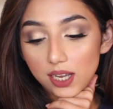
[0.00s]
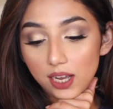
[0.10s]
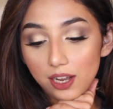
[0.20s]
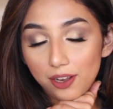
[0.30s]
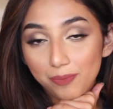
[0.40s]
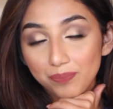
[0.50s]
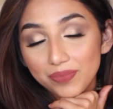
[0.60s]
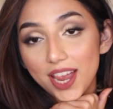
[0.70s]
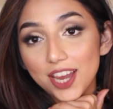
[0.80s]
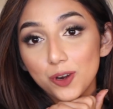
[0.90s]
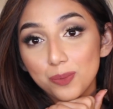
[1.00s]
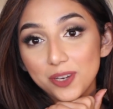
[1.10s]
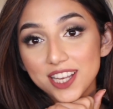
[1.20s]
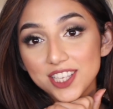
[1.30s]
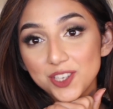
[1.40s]
I hope
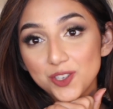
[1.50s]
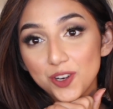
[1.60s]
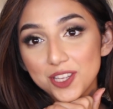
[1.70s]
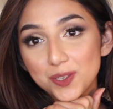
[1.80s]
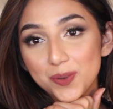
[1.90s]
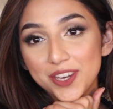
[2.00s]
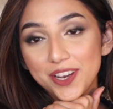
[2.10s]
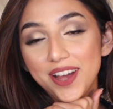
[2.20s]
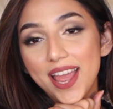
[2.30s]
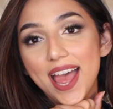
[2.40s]
you guys enjoy this video,